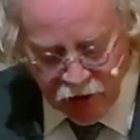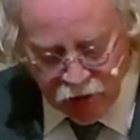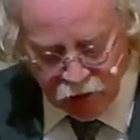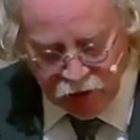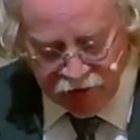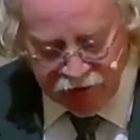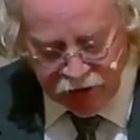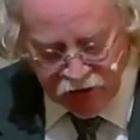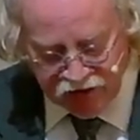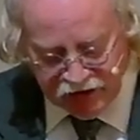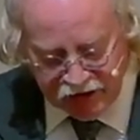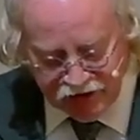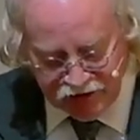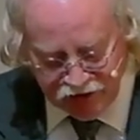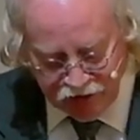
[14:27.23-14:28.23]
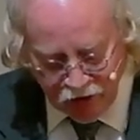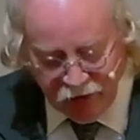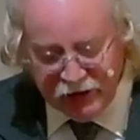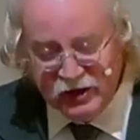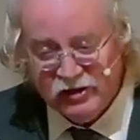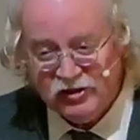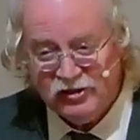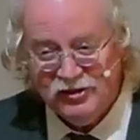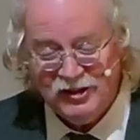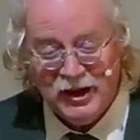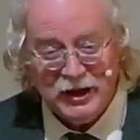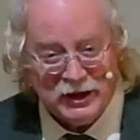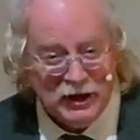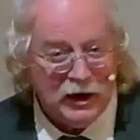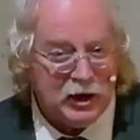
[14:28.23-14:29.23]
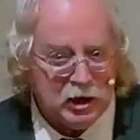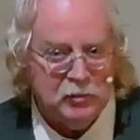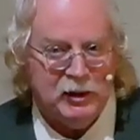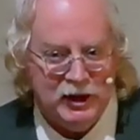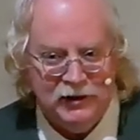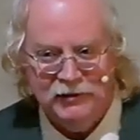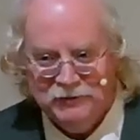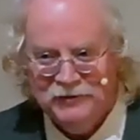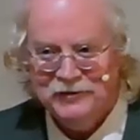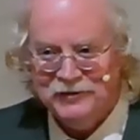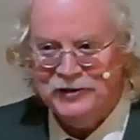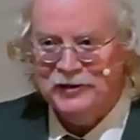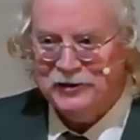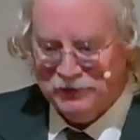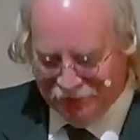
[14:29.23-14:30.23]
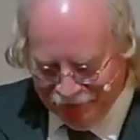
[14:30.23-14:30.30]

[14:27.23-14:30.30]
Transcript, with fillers: reveals a serious dichotomy. Yeah,